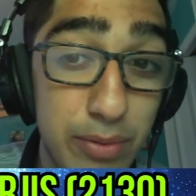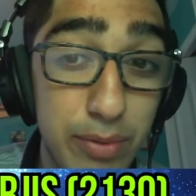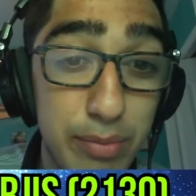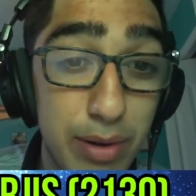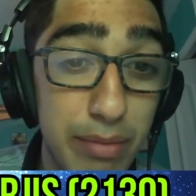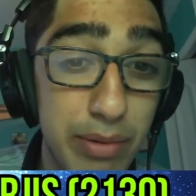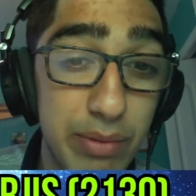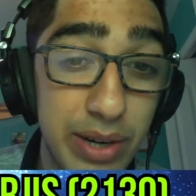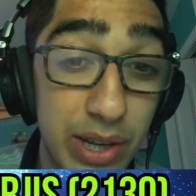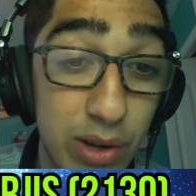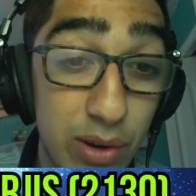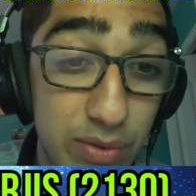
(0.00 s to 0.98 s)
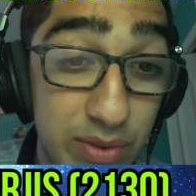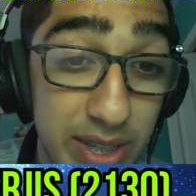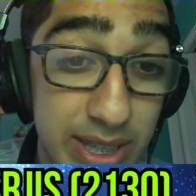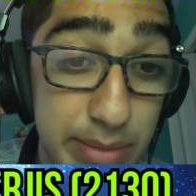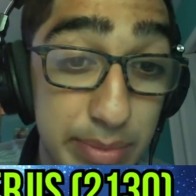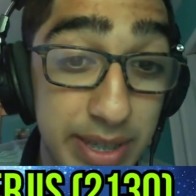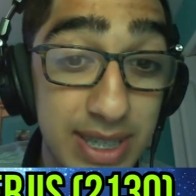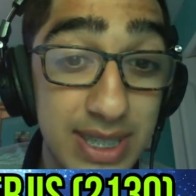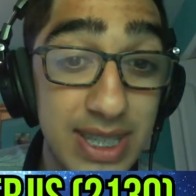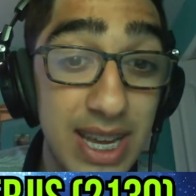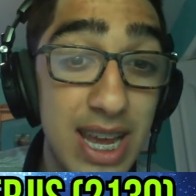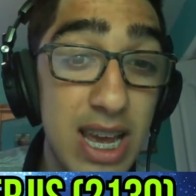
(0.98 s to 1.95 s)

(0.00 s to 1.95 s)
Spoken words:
would probably want to go for this because